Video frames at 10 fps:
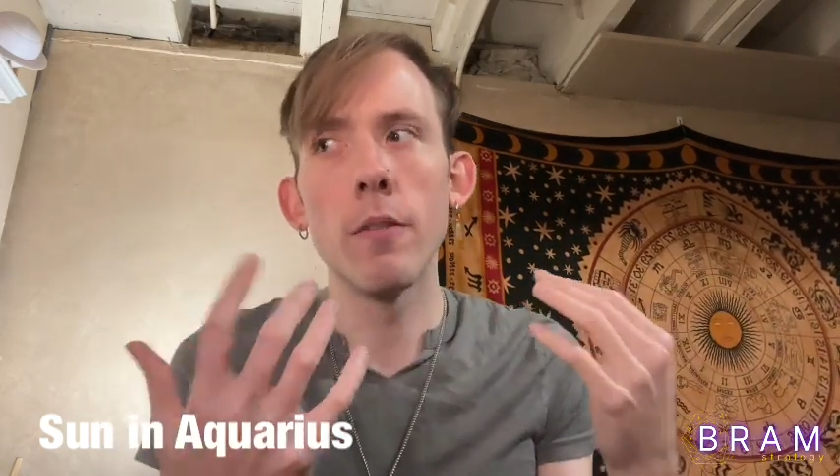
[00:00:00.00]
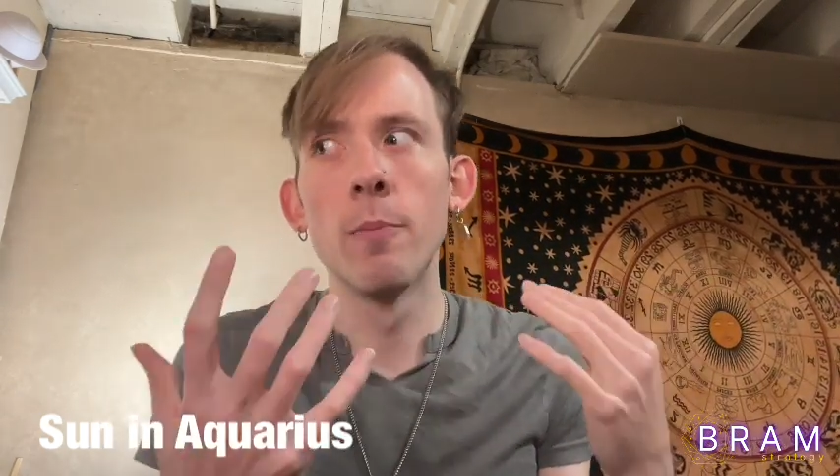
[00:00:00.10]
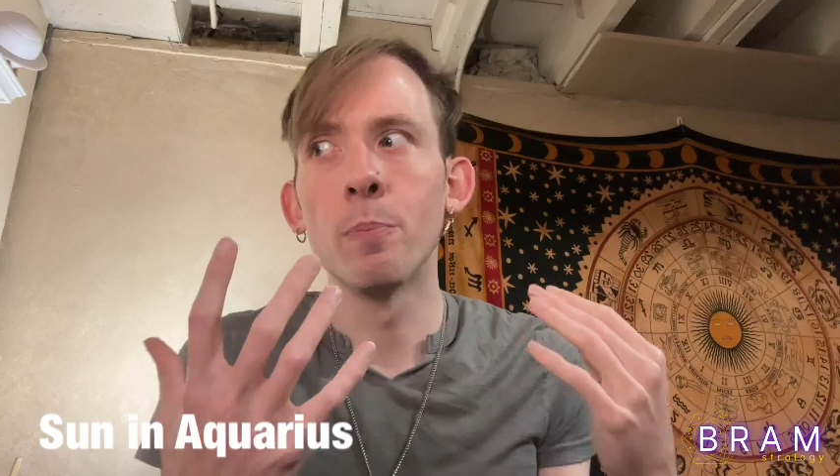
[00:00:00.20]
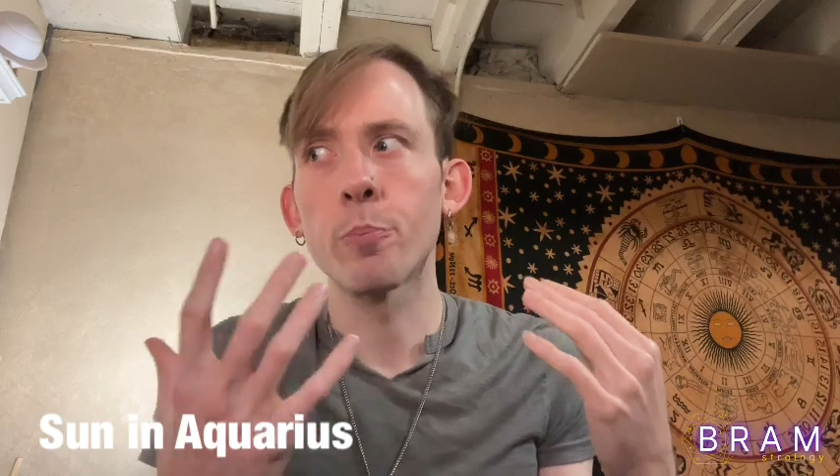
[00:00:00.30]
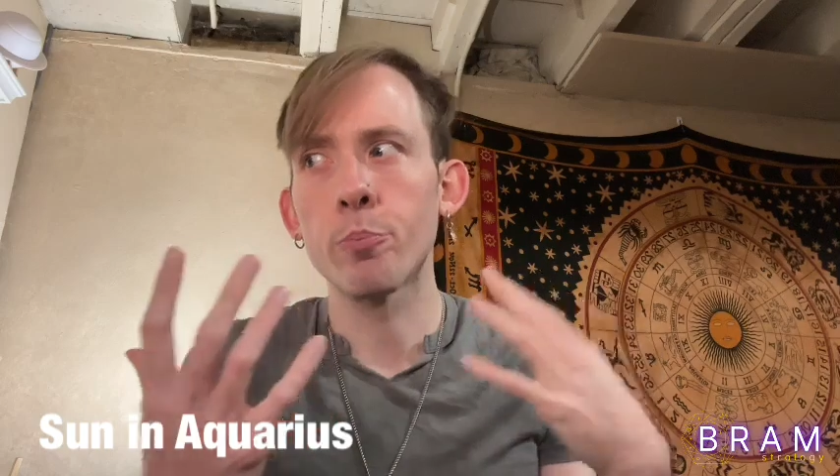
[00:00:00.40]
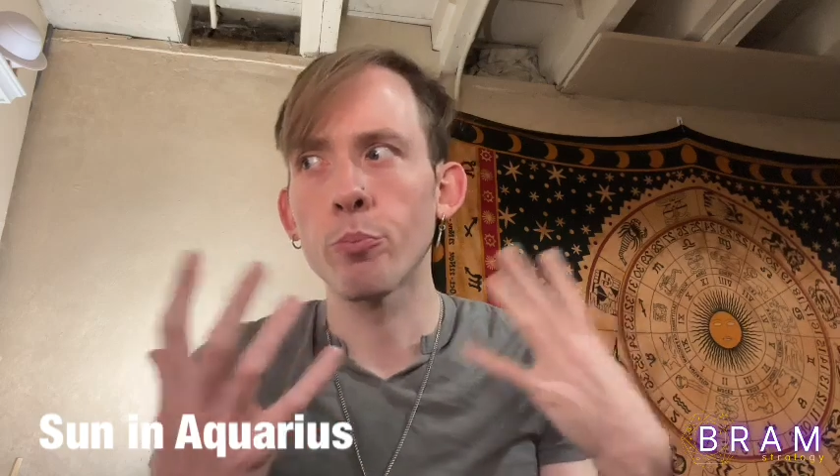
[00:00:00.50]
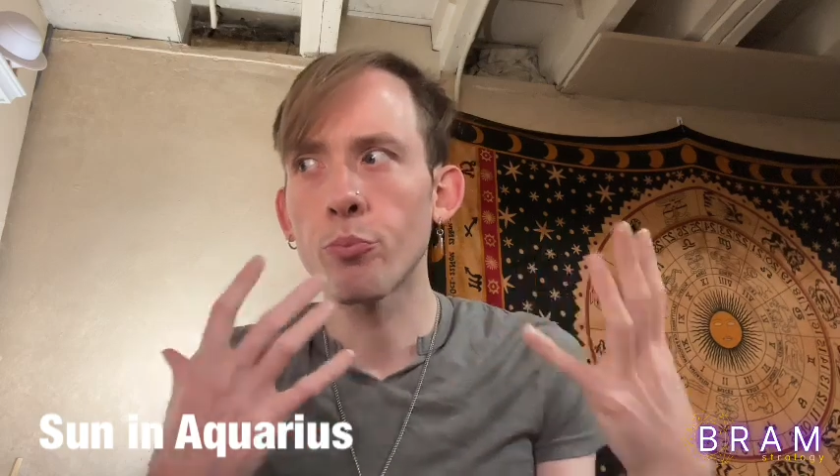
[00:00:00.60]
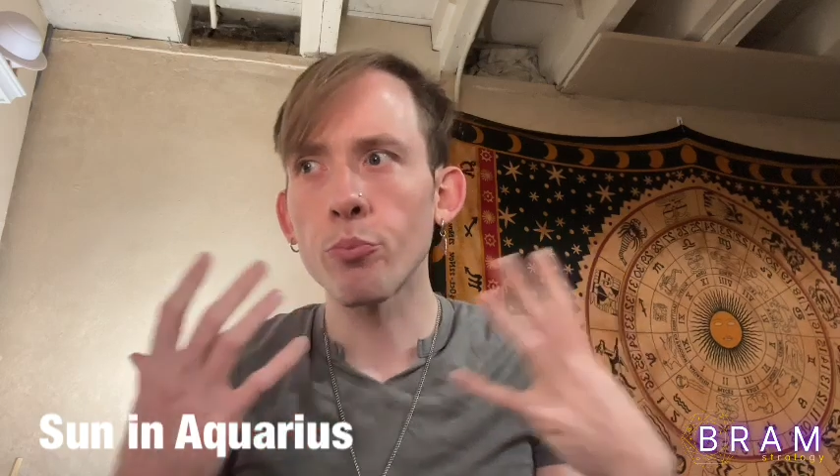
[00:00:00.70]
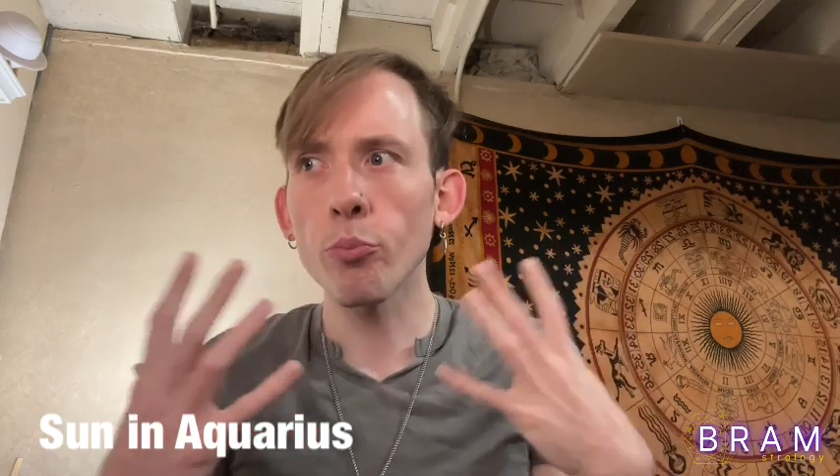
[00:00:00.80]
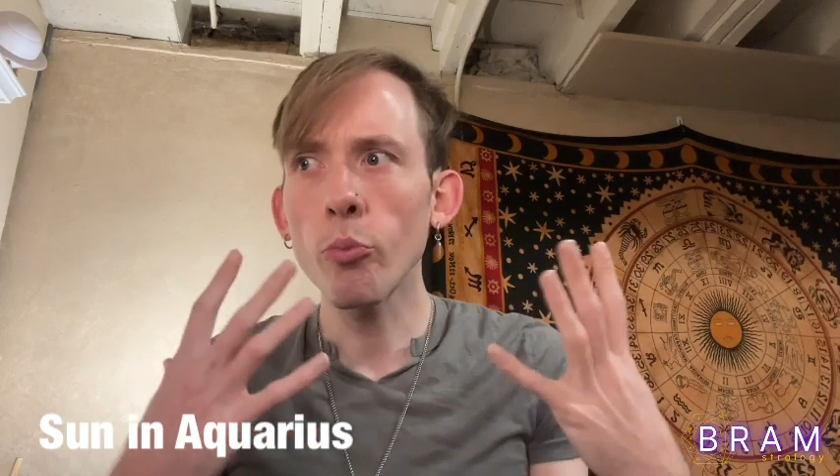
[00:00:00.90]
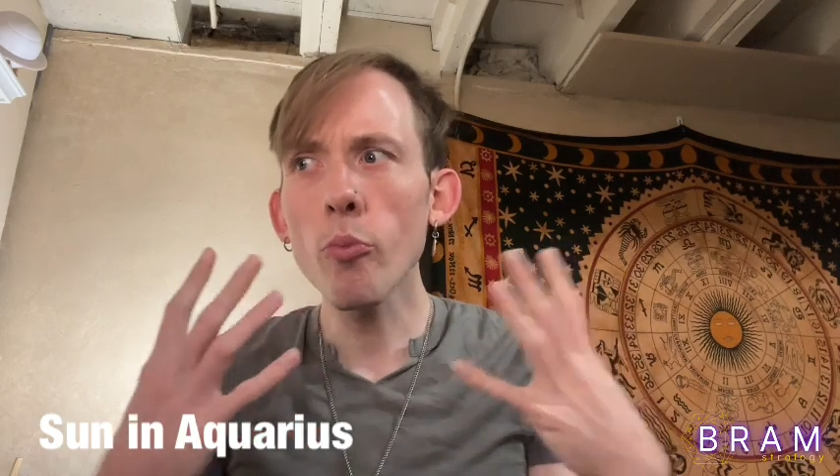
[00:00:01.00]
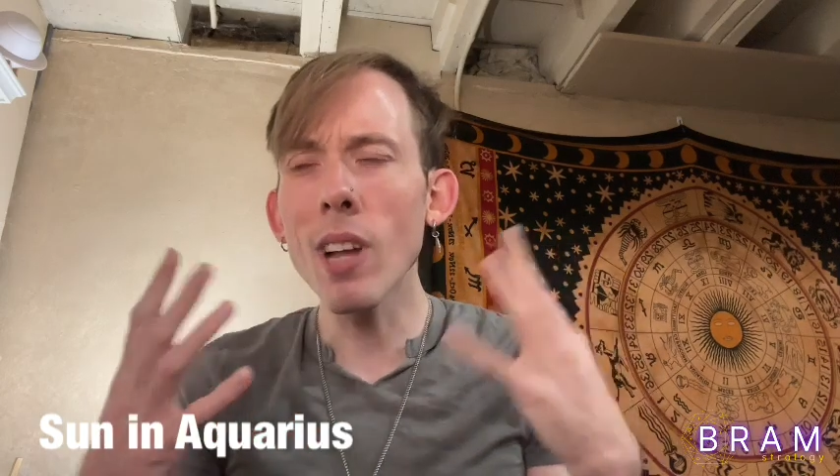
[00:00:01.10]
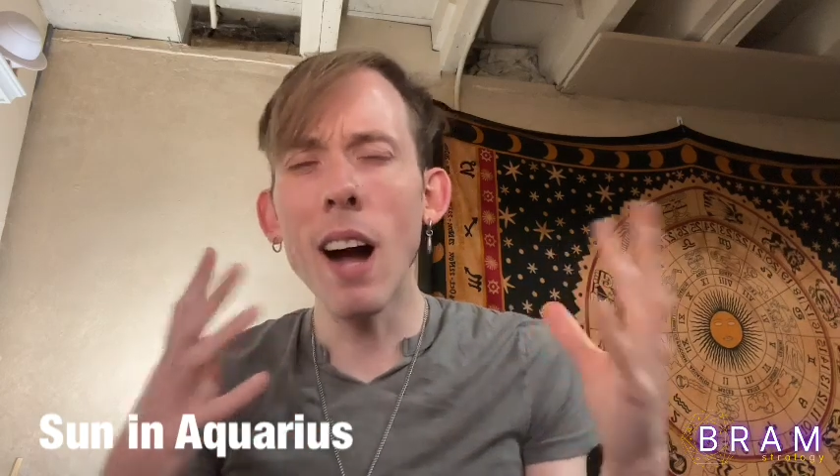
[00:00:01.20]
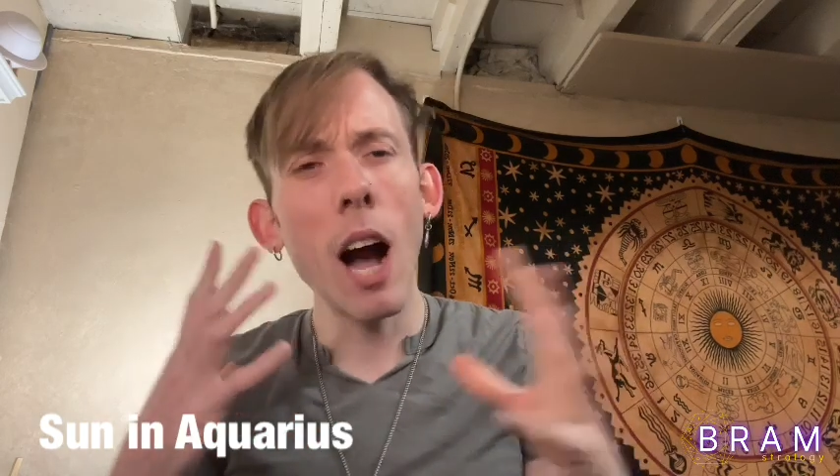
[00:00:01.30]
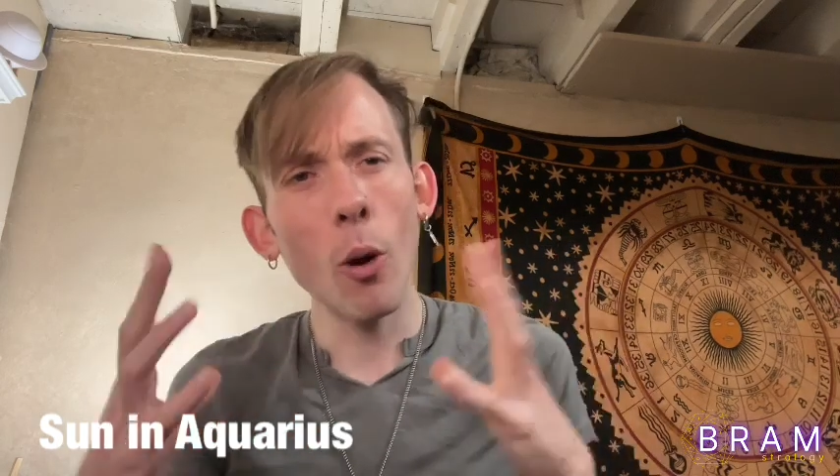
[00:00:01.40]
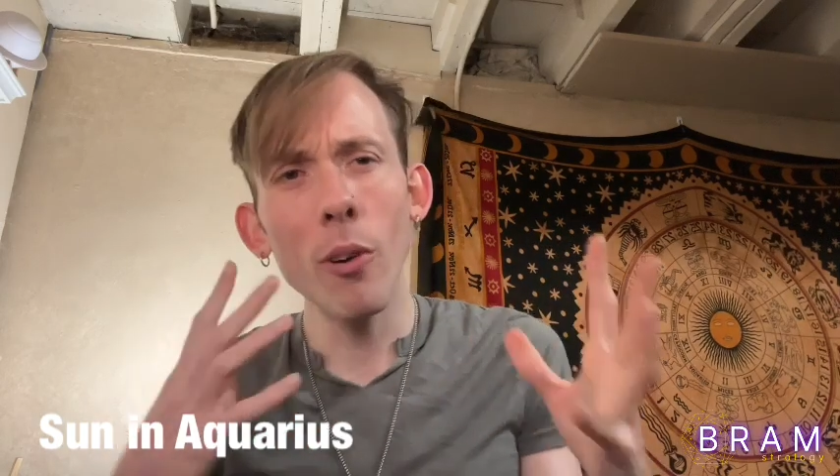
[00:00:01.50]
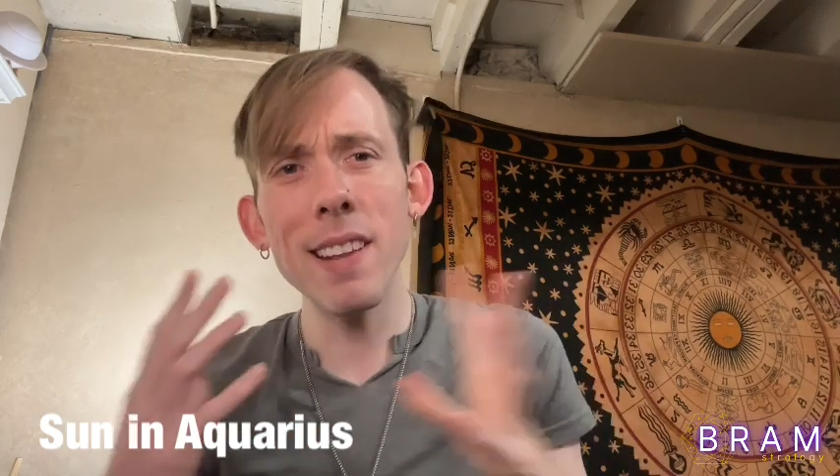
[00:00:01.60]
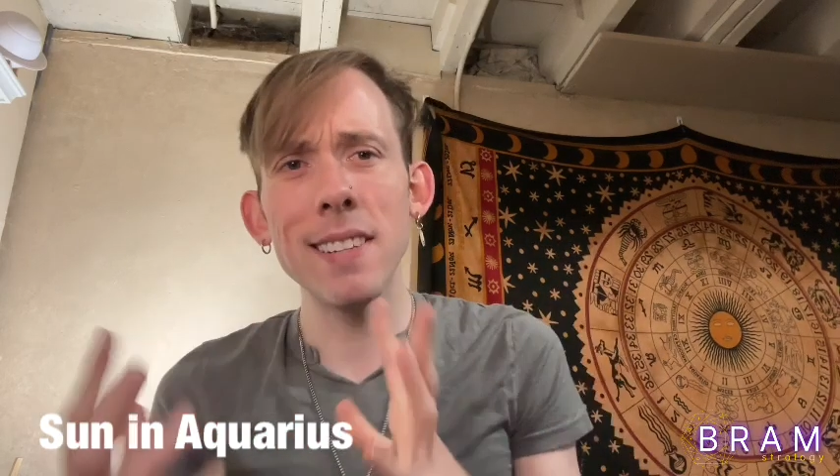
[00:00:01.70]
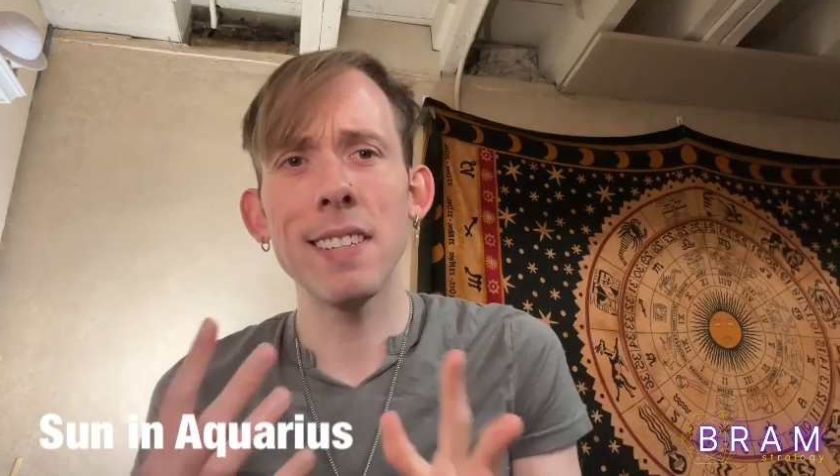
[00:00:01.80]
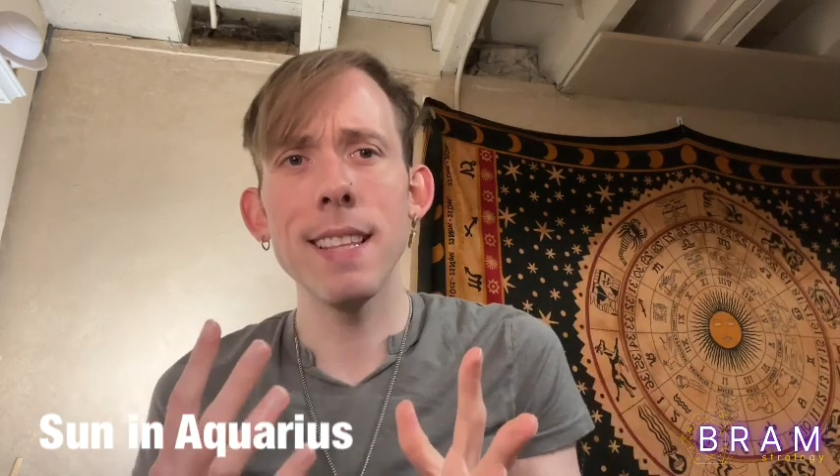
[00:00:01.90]
of
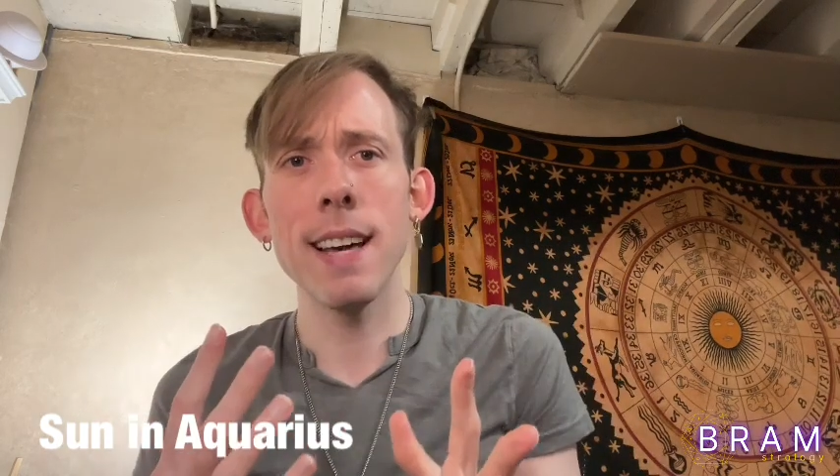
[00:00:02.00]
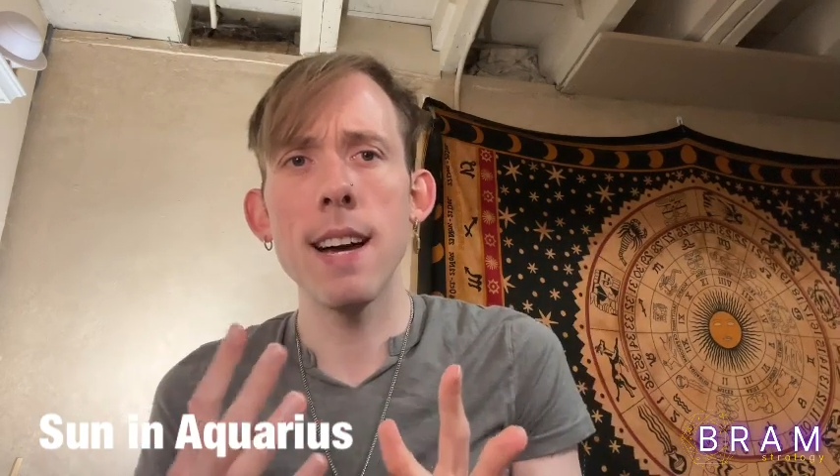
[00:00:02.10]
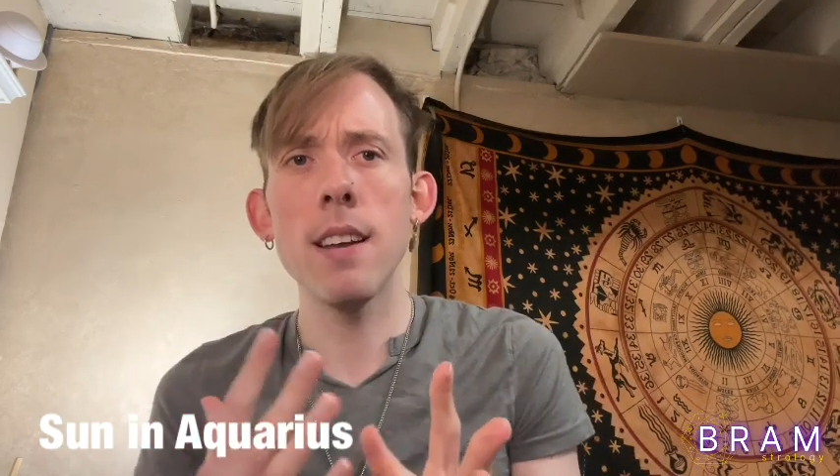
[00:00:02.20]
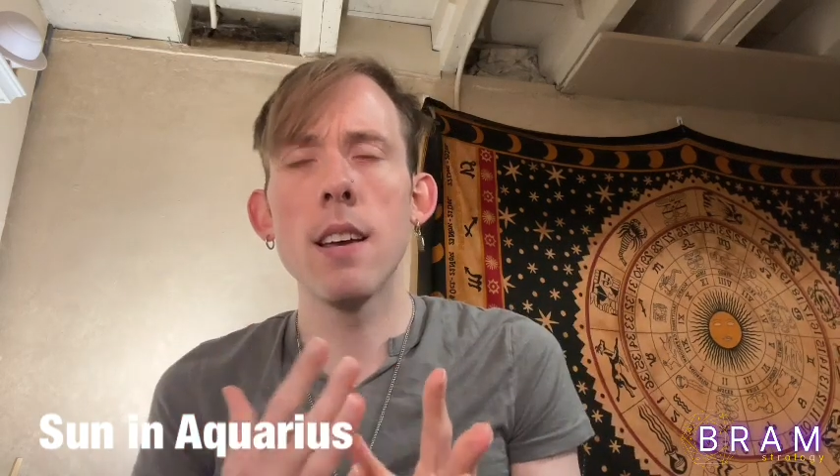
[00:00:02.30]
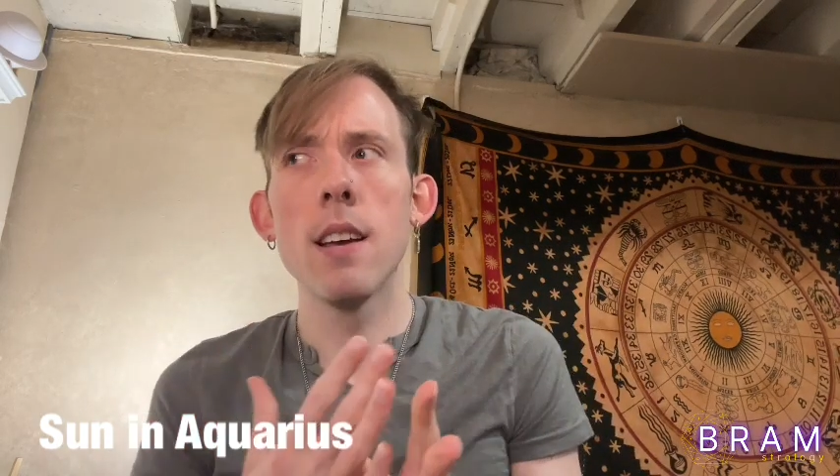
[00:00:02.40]
awkwardness to that.